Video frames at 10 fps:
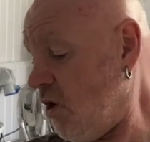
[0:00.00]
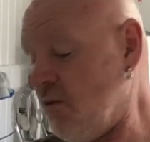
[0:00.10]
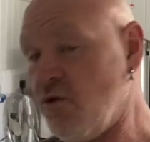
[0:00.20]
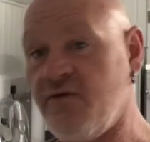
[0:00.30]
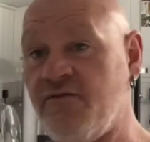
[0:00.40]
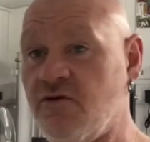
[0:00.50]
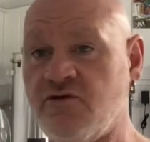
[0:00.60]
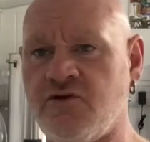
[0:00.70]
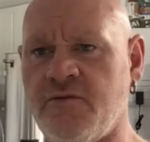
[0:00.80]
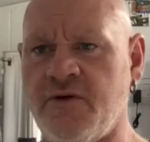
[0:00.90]
I'm not even going
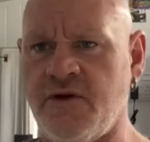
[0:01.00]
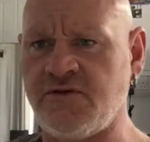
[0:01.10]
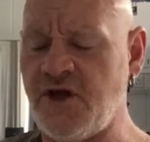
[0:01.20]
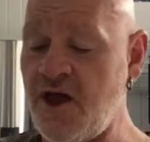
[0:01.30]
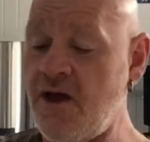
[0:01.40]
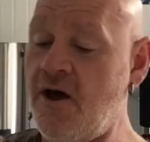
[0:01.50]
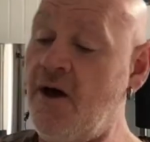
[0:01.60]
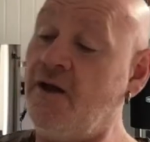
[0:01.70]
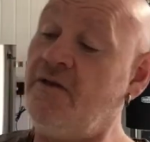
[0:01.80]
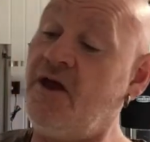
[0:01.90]
to try and pronounce that.
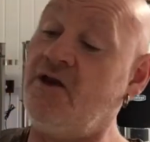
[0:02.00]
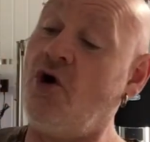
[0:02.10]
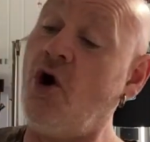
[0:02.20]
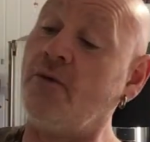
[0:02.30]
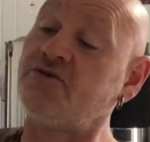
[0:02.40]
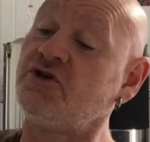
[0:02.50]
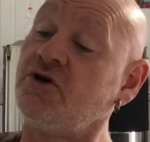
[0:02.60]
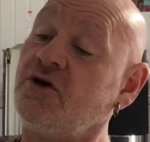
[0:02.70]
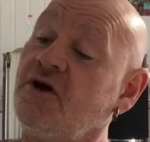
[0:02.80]
And then hops,